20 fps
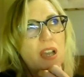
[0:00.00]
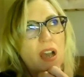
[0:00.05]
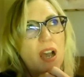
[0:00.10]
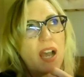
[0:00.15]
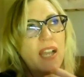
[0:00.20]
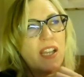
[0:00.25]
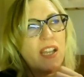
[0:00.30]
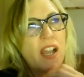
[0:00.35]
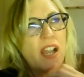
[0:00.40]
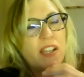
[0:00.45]

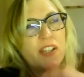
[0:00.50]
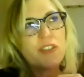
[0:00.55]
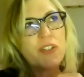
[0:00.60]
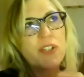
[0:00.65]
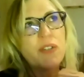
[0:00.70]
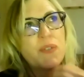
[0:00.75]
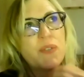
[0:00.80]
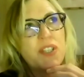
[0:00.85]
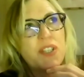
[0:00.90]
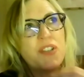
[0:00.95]
I
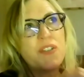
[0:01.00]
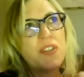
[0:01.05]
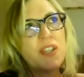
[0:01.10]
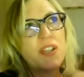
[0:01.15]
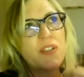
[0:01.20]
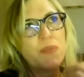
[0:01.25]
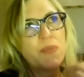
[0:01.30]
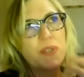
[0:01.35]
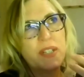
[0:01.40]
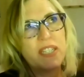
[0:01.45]
agree with you
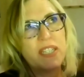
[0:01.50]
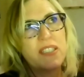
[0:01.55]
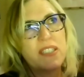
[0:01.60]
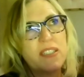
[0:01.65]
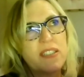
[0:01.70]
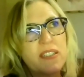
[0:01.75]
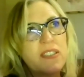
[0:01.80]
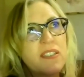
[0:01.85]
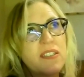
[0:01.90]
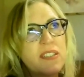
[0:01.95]
that we need
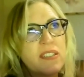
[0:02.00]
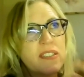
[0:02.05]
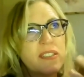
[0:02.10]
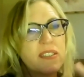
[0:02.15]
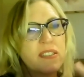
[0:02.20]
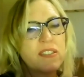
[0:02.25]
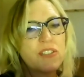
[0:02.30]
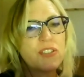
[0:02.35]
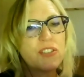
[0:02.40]
to